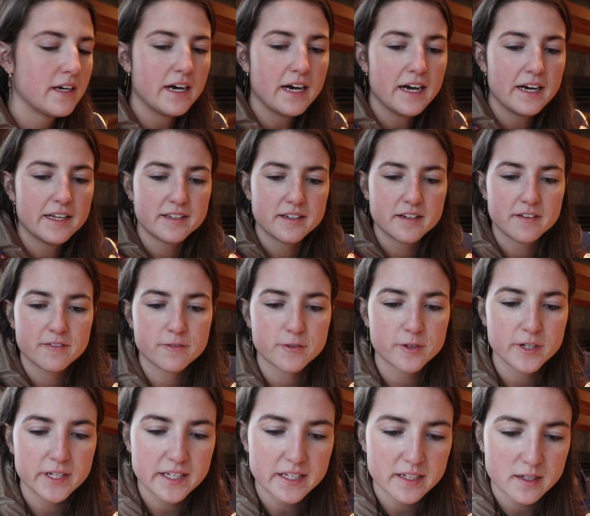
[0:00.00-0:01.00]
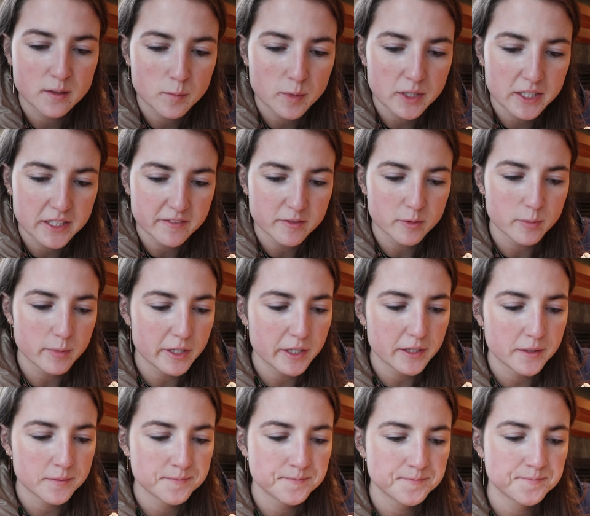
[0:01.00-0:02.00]
Unfreaking
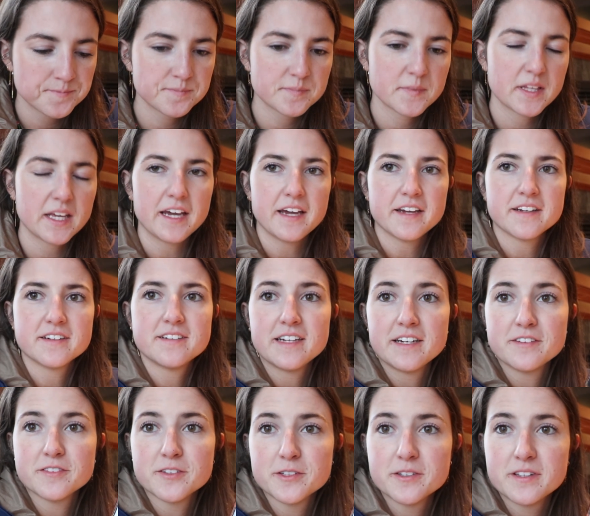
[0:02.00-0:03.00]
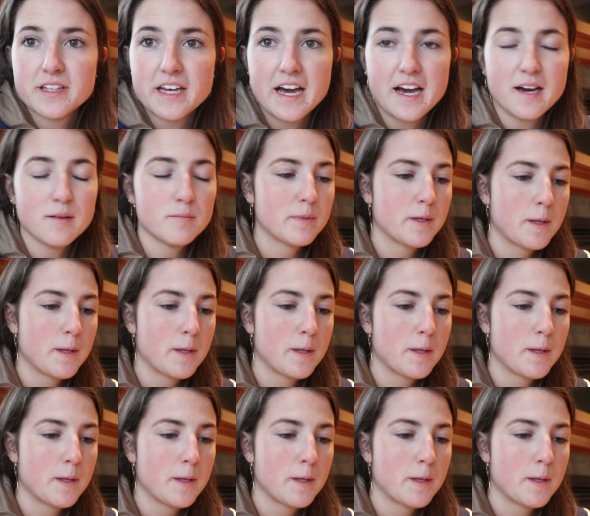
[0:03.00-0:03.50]
believable. Okay, download the app.